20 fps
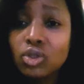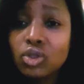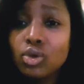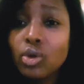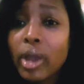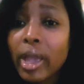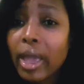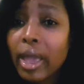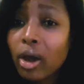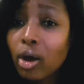
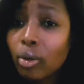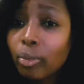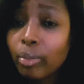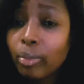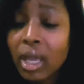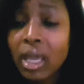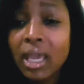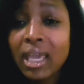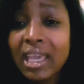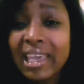to help
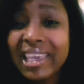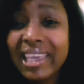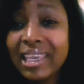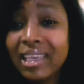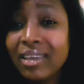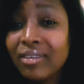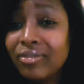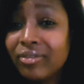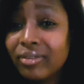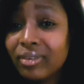
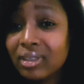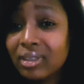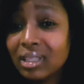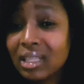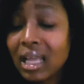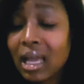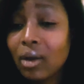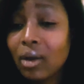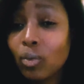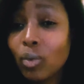
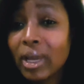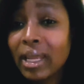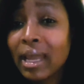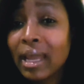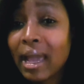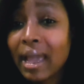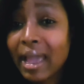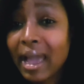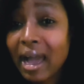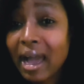when
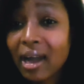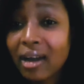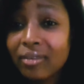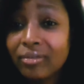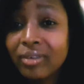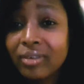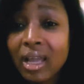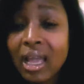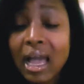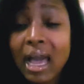I
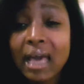have.